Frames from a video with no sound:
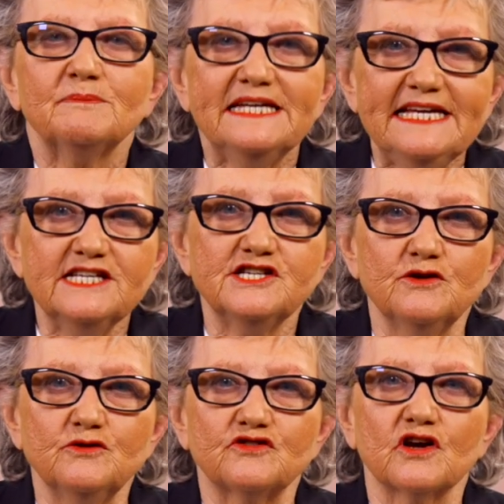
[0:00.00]
Please
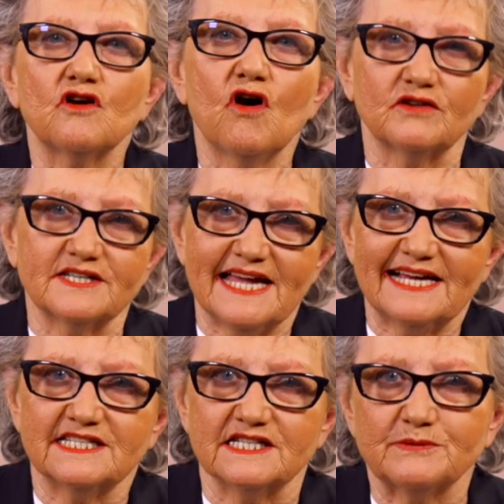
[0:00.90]
use the
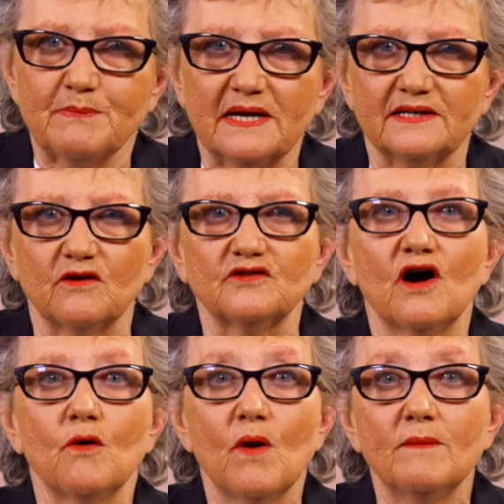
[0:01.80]
Contact Us button on
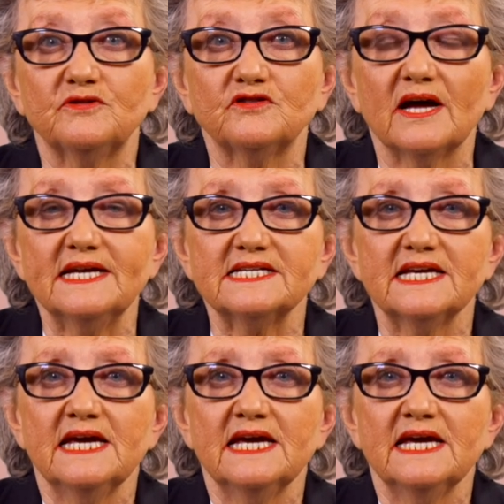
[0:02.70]
our website